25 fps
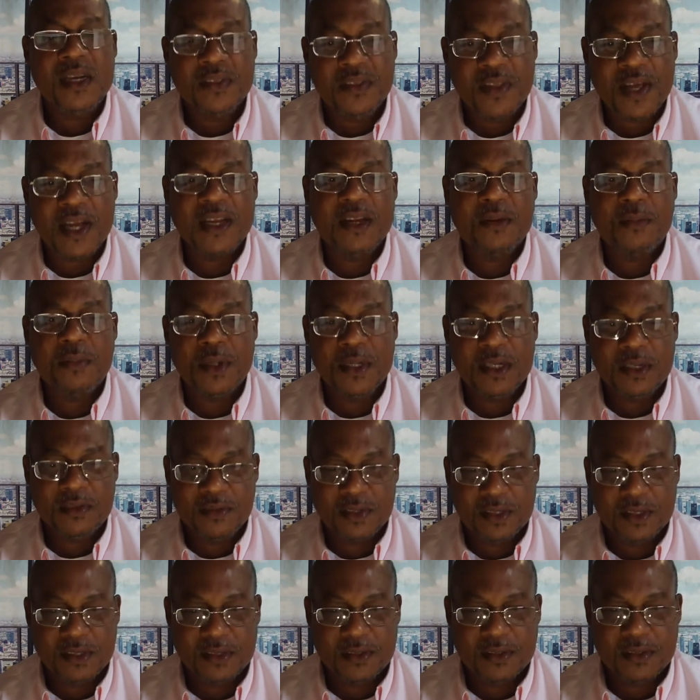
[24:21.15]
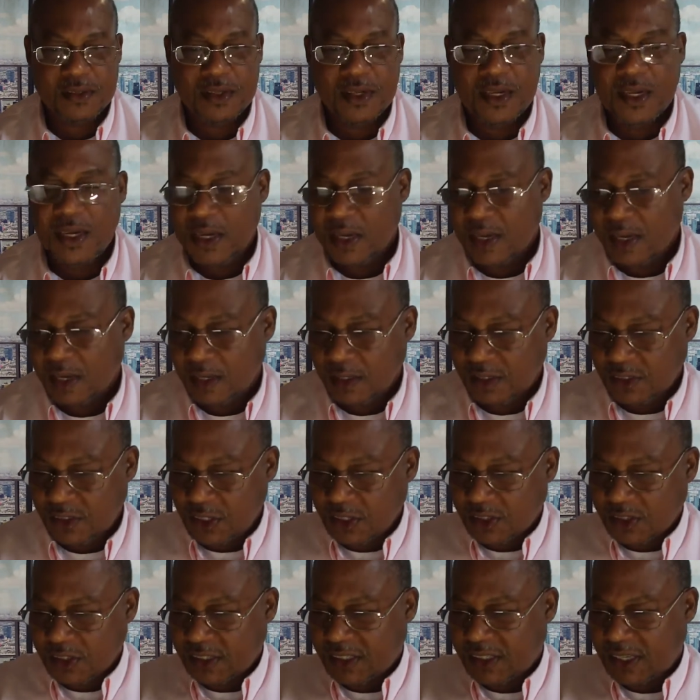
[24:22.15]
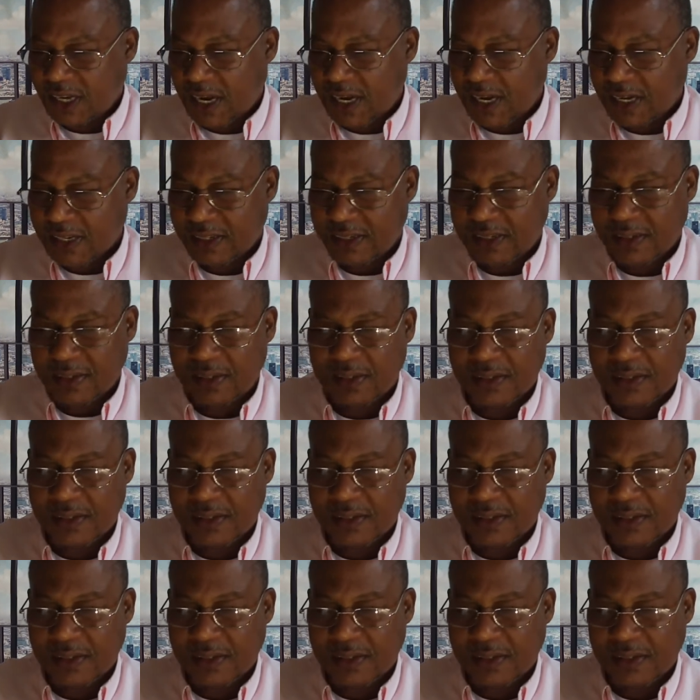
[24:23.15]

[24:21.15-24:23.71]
than the believers. Jesus said it.